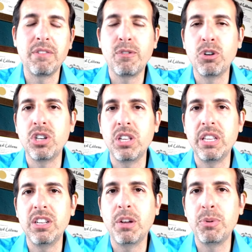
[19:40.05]
Unfortunately,
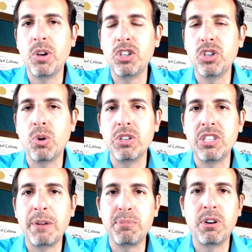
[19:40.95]
the W H O has
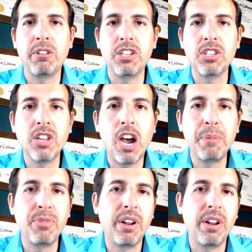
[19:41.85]
temporarily stopped